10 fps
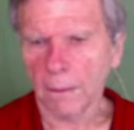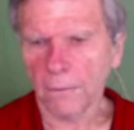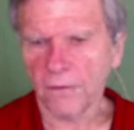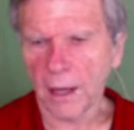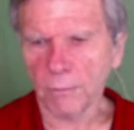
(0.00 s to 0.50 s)

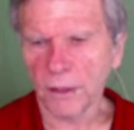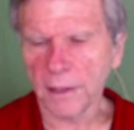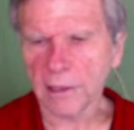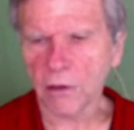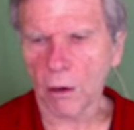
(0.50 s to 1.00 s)
the family
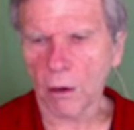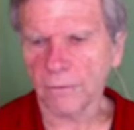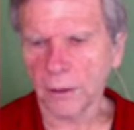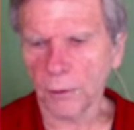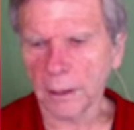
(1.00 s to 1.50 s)
that's hard of
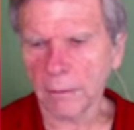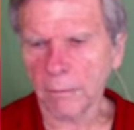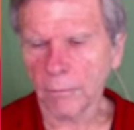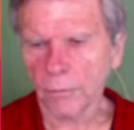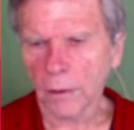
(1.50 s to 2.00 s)
hearing,
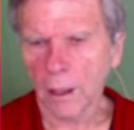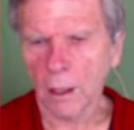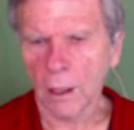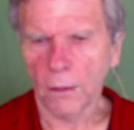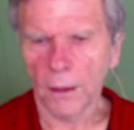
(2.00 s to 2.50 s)

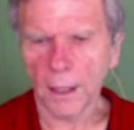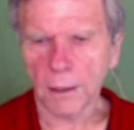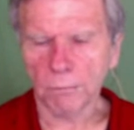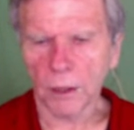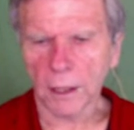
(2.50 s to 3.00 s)
they
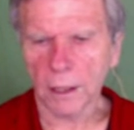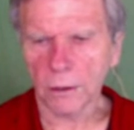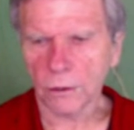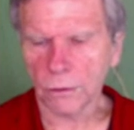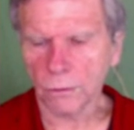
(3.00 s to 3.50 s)
could plug
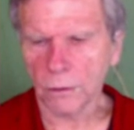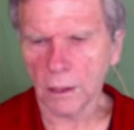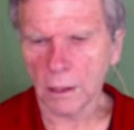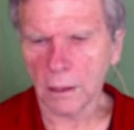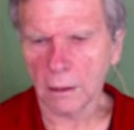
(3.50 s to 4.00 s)
into
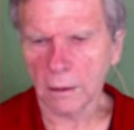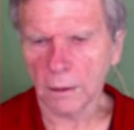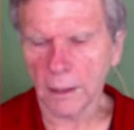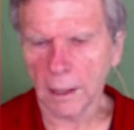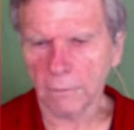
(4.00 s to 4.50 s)
the
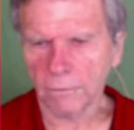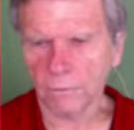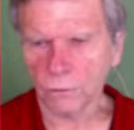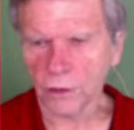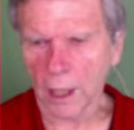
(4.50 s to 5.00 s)

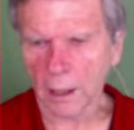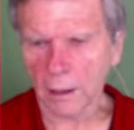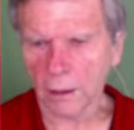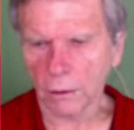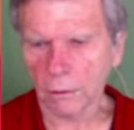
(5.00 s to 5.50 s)
headphone jack
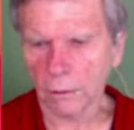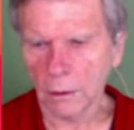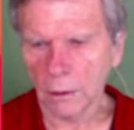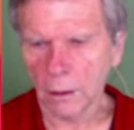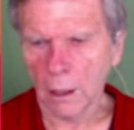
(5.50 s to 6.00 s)
here.
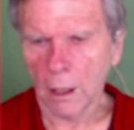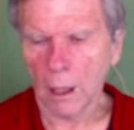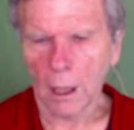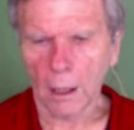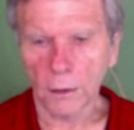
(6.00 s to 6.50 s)

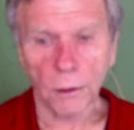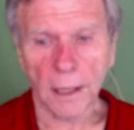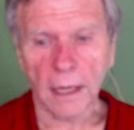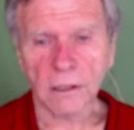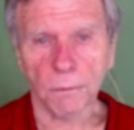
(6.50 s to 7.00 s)
You could
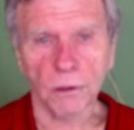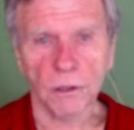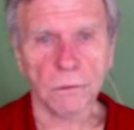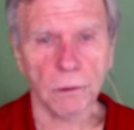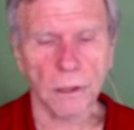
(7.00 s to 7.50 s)
actually put a
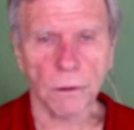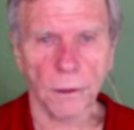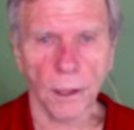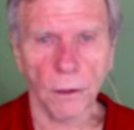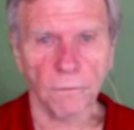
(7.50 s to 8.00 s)
splitter on
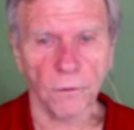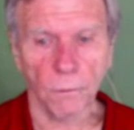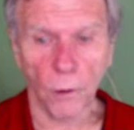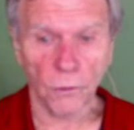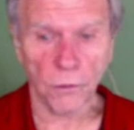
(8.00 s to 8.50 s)
there if you're
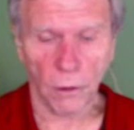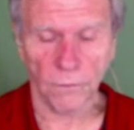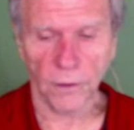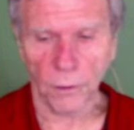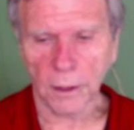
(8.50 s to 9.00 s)
both hard of
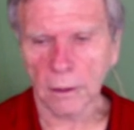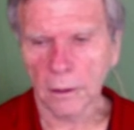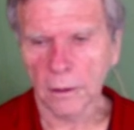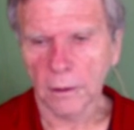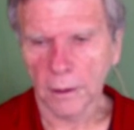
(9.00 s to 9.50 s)
hearing,
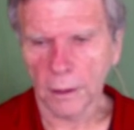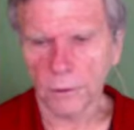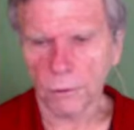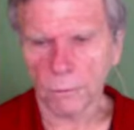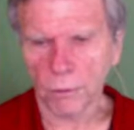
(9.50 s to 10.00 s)
and
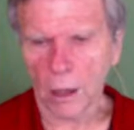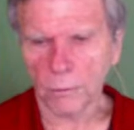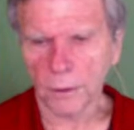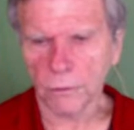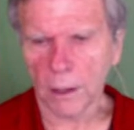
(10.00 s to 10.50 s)
you could
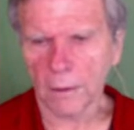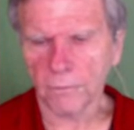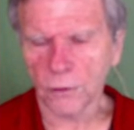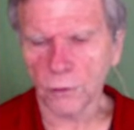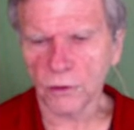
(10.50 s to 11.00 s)
probably
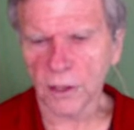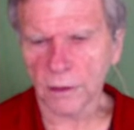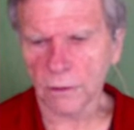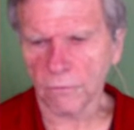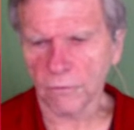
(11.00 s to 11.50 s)
drive 2
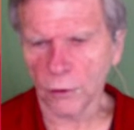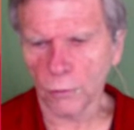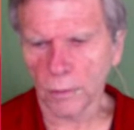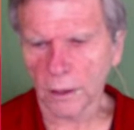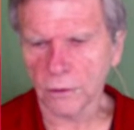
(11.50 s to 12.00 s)
sets of
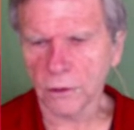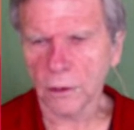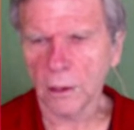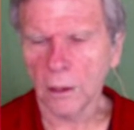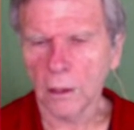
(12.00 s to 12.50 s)
earbuds
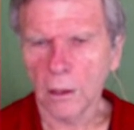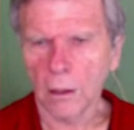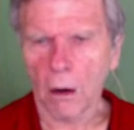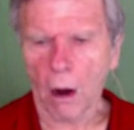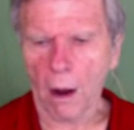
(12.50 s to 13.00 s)

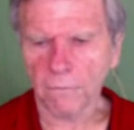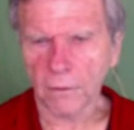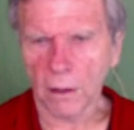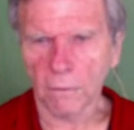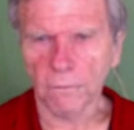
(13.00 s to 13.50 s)
off
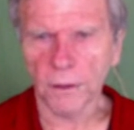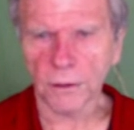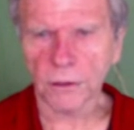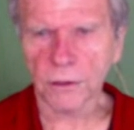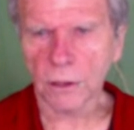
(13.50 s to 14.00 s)
of
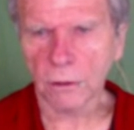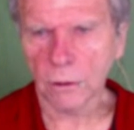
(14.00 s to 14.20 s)
this